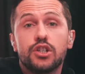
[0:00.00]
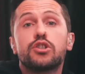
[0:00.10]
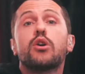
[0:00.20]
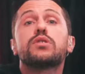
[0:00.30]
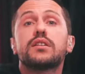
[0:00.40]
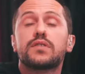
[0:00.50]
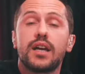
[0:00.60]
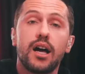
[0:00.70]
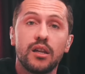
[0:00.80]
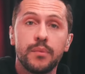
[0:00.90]
Joseph
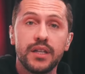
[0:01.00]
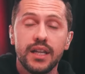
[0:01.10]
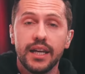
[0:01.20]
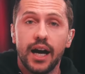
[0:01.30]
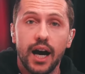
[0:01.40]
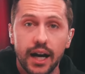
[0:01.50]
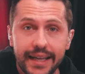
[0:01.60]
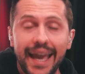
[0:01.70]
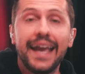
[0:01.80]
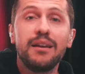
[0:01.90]
Solomon
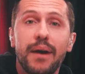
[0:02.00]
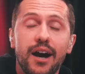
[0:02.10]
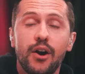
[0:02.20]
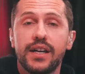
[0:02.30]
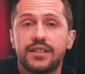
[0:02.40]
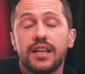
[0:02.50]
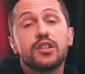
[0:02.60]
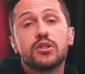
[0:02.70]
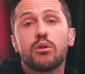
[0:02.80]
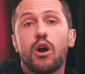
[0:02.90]
uh, came out and said
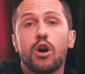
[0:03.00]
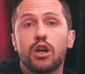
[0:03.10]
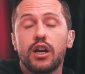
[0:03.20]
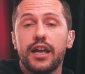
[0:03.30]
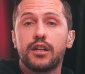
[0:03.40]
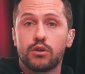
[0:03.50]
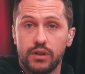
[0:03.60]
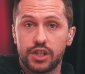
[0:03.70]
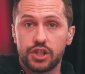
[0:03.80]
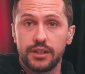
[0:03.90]
he's no longer a
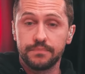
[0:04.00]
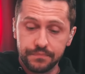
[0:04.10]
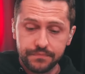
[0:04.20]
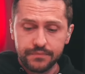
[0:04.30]
Christian.